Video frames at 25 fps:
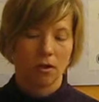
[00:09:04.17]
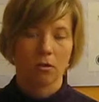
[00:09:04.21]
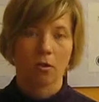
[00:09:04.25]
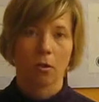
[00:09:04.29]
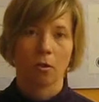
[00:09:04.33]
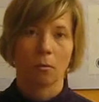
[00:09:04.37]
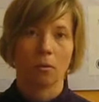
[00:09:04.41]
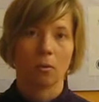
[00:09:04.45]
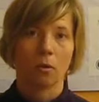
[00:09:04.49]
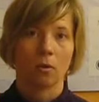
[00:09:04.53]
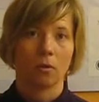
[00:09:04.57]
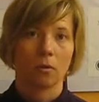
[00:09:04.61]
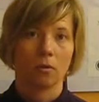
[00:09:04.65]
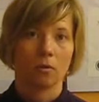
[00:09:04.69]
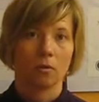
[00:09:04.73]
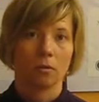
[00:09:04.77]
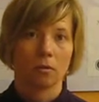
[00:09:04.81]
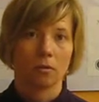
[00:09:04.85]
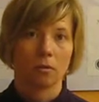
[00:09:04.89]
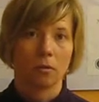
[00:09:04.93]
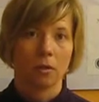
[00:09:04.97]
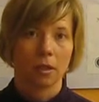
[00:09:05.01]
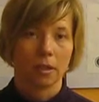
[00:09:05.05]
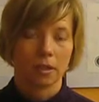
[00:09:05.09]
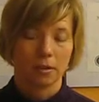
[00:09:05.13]
normal
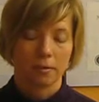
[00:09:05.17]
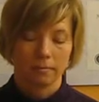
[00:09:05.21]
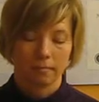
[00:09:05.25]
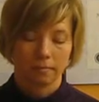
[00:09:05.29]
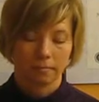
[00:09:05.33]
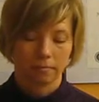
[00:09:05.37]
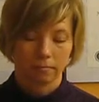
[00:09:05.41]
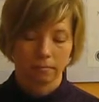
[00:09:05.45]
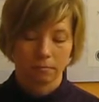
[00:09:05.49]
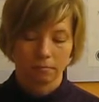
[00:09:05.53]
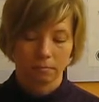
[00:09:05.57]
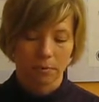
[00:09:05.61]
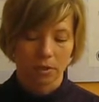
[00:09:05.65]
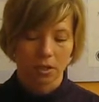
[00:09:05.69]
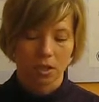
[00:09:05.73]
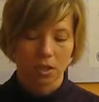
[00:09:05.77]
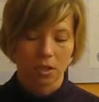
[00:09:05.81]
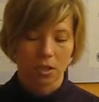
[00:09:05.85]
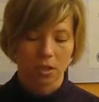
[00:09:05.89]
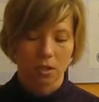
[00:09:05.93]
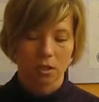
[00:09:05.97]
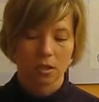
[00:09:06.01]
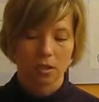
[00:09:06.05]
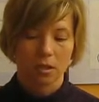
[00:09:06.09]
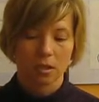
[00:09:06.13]

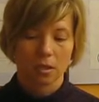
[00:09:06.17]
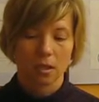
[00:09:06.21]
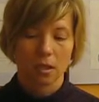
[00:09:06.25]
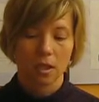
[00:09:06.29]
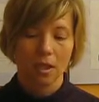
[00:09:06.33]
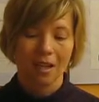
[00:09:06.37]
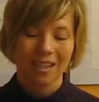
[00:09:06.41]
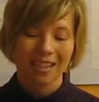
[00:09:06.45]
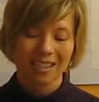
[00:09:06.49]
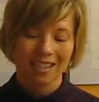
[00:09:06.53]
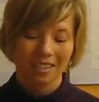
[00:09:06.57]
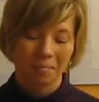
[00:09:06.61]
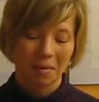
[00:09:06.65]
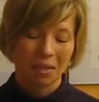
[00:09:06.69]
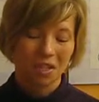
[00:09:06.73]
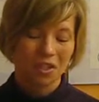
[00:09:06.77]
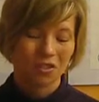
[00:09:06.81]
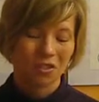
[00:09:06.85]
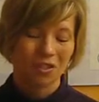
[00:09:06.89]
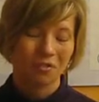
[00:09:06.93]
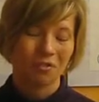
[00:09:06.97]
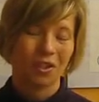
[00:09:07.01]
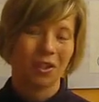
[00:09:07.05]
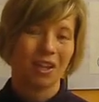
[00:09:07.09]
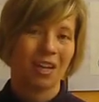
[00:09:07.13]
positions,
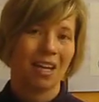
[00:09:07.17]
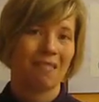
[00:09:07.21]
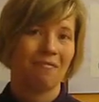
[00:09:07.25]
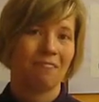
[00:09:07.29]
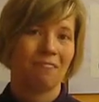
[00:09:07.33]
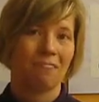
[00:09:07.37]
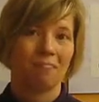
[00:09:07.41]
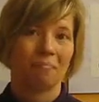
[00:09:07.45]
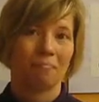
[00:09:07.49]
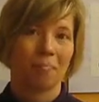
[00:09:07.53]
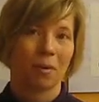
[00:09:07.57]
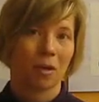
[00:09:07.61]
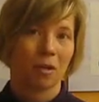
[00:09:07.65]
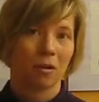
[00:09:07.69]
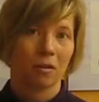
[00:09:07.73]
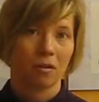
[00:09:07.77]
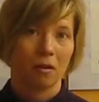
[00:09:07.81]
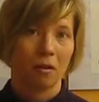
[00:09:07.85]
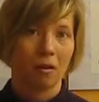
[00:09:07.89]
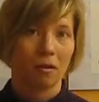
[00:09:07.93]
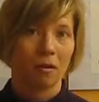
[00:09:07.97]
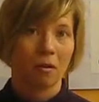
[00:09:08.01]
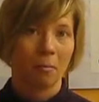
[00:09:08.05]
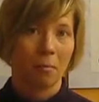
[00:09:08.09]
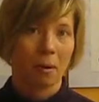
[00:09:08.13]
especially if you gave birth
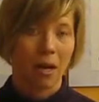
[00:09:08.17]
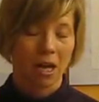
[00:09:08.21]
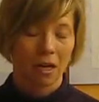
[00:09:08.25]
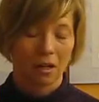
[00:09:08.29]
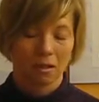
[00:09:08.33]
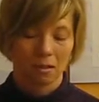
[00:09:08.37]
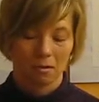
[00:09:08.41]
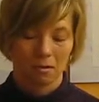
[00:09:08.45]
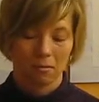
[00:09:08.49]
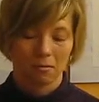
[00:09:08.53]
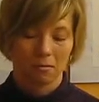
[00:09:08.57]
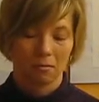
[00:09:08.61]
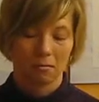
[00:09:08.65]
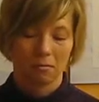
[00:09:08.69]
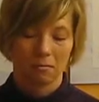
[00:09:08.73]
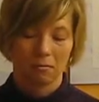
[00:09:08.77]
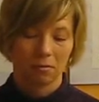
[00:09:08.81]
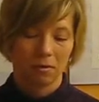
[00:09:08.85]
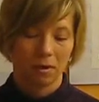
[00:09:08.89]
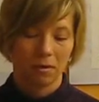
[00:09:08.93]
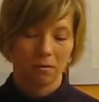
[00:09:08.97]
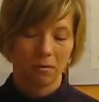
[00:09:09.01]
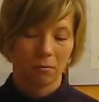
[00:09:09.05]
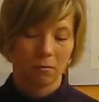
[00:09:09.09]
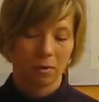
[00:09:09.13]
on your back.
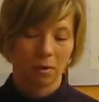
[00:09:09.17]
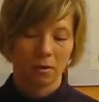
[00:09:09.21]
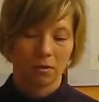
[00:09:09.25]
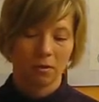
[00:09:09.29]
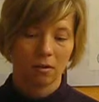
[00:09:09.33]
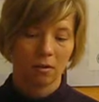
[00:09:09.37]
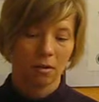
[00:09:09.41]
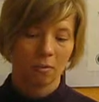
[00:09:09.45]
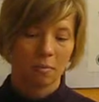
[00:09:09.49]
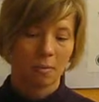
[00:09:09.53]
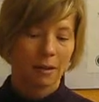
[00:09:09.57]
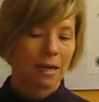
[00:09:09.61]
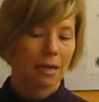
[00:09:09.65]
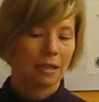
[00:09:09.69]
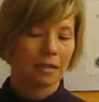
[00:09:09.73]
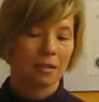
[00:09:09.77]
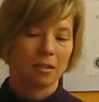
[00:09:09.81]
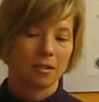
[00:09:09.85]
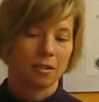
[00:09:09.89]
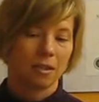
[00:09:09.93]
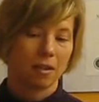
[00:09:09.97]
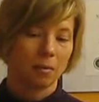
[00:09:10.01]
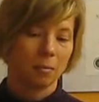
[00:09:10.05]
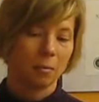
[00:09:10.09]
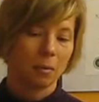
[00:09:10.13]
Giving birth on your back is
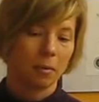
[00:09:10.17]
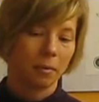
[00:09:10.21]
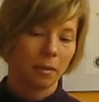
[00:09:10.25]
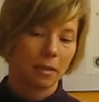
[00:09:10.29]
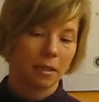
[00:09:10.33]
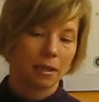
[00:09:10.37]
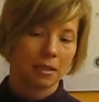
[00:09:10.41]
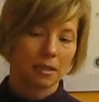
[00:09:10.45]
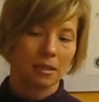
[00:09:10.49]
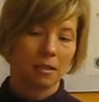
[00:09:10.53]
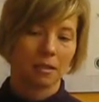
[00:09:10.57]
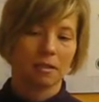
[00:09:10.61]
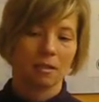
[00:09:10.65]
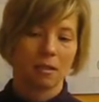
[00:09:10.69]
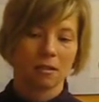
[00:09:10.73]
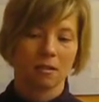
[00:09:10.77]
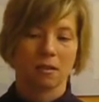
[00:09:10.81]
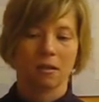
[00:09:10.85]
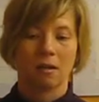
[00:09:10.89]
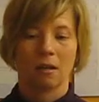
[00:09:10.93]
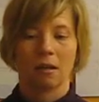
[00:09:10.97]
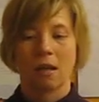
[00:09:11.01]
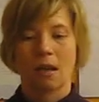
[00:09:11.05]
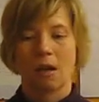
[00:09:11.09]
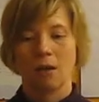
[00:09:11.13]
terrible because it doesn't
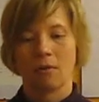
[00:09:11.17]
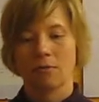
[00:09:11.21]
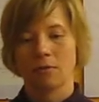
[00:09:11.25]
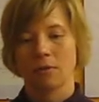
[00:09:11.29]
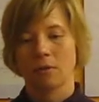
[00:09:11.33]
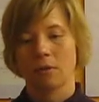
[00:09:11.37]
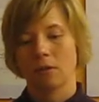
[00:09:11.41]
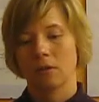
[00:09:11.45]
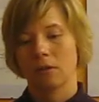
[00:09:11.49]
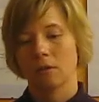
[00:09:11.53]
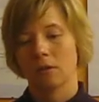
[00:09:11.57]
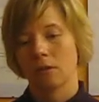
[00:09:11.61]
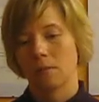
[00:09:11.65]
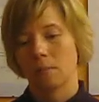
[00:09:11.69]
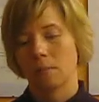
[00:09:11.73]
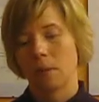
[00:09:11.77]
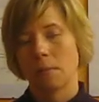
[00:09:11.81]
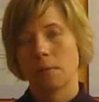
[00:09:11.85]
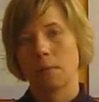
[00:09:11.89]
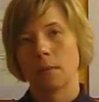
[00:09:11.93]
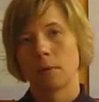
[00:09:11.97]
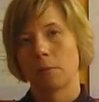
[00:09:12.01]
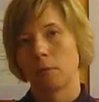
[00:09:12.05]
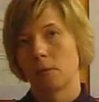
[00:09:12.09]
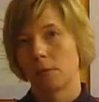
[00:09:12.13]
allow for the
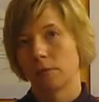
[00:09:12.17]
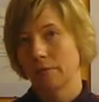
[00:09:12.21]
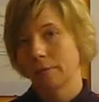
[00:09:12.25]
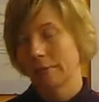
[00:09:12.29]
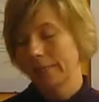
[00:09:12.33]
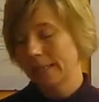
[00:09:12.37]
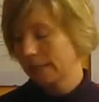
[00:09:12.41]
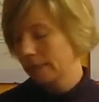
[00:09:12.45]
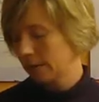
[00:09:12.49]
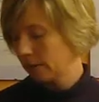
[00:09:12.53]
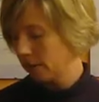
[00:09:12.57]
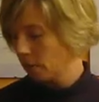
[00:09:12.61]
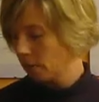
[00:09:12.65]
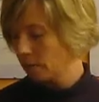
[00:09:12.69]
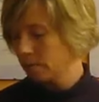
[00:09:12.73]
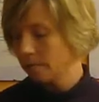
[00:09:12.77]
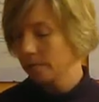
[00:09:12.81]
proper movement. So